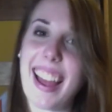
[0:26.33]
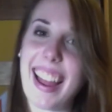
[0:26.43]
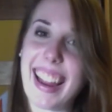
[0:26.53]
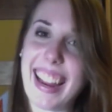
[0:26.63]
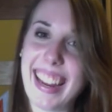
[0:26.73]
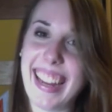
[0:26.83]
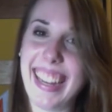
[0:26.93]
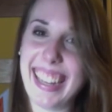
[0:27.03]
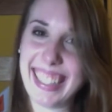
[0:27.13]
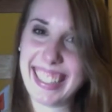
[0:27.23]

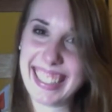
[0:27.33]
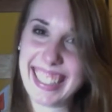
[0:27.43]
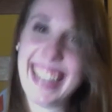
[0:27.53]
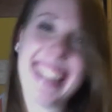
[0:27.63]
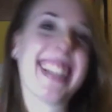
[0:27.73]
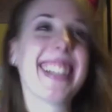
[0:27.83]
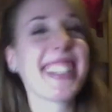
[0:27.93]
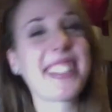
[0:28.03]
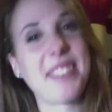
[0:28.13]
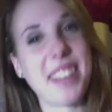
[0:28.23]
And this
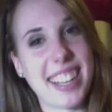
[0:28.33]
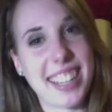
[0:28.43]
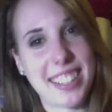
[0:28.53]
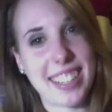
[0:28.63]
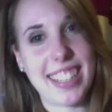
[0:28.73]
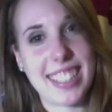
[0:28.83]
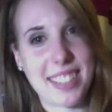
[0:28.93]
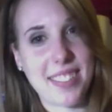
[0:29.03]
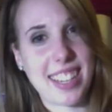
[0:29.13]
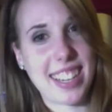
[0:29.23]
is why
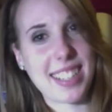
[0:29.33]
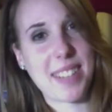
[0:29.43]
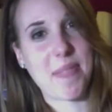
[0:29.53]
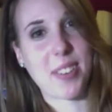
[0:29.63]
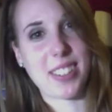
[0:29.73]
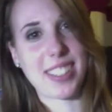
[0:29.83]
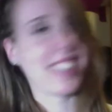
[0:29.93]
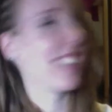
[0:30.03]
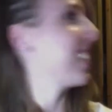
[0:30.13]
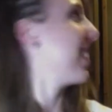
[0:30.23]
creativity is
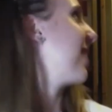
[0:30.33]
important.